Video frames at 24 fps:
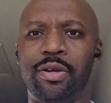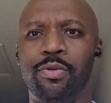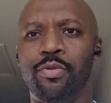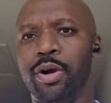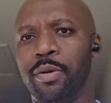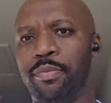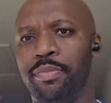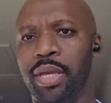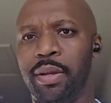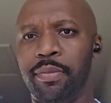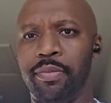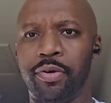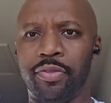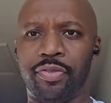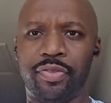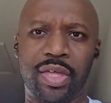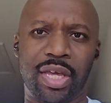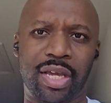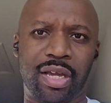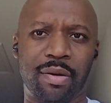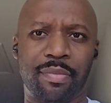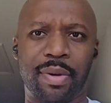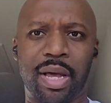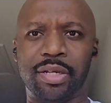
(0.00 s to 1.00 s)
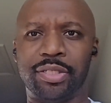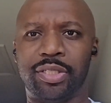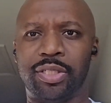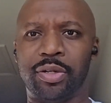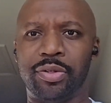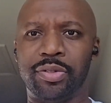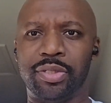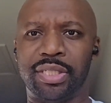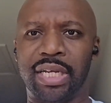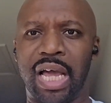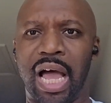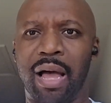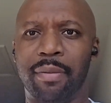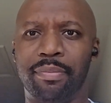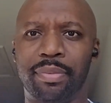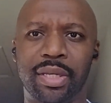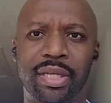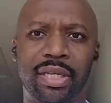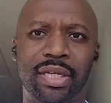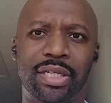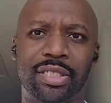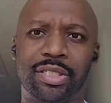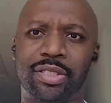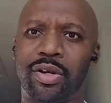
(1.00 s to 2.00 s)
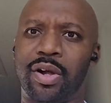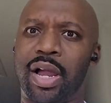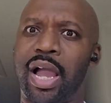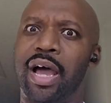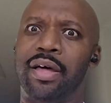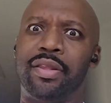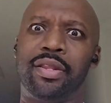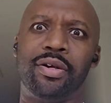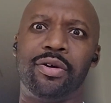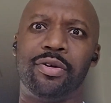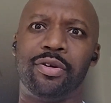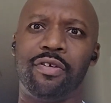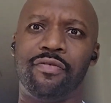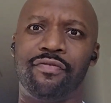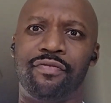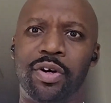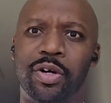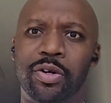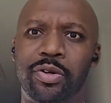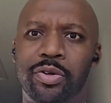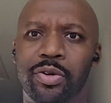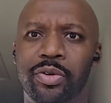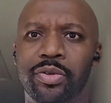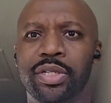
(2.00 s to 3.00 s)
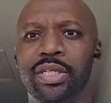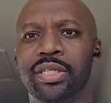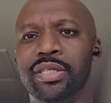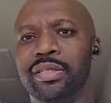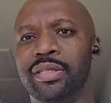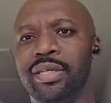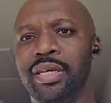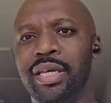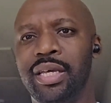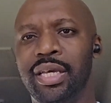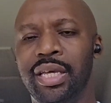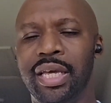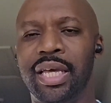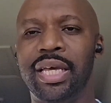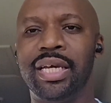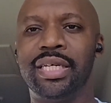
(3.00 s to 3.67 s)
what people think about certain topics or how they want to vote and et